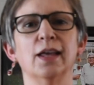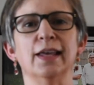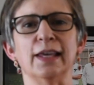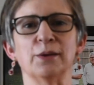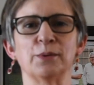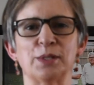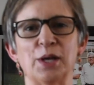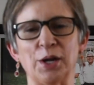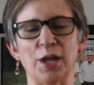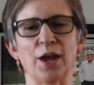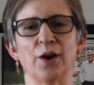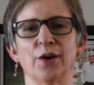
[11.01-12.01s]
He was
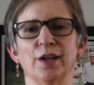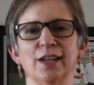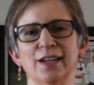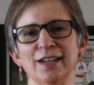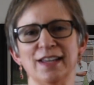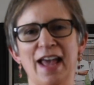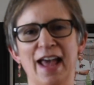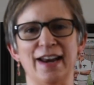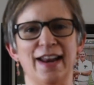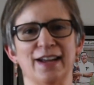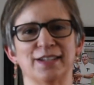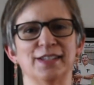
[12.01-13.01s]
Hungarian and he had an
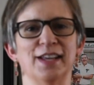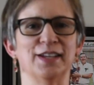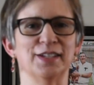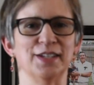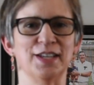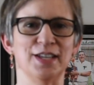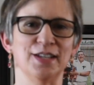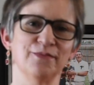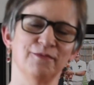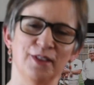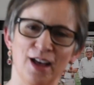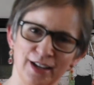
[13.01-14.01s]
accent and he
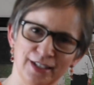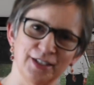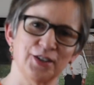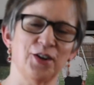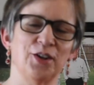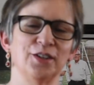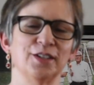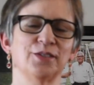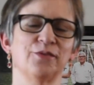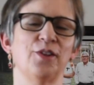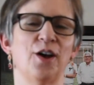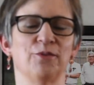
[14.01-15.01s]
liked to call
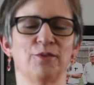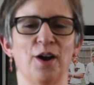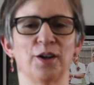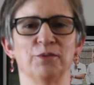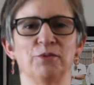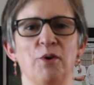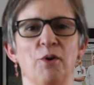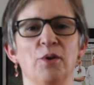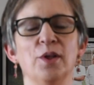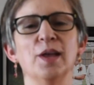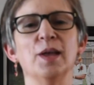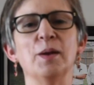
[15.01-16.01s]
this rock and roll.
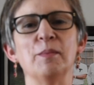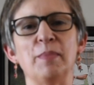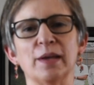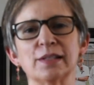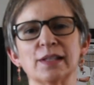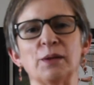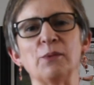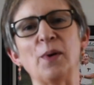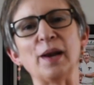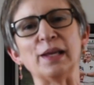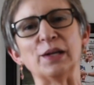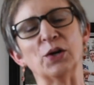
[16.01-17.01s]
Basically
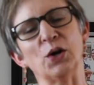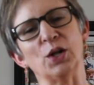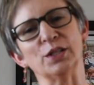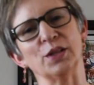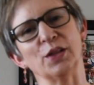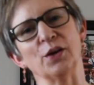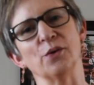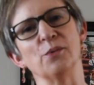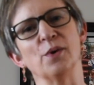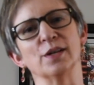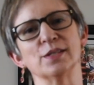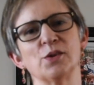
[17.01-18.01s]
what he called it though
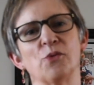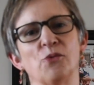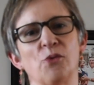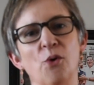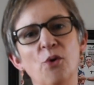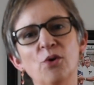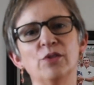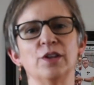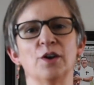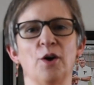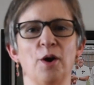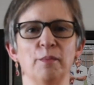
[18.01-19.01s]
was roll
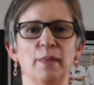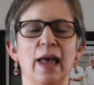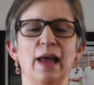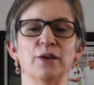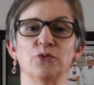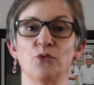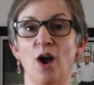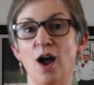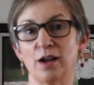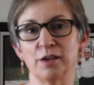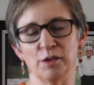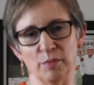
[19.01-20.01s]
the arm and
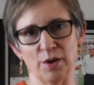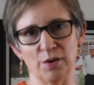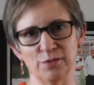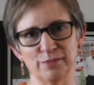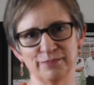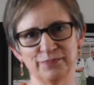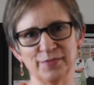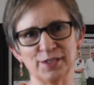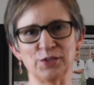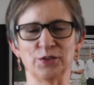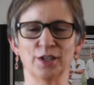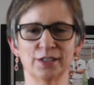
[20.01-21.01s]
rock the bow.
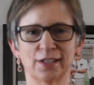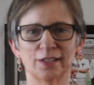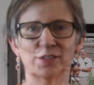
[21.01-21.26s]
So let's get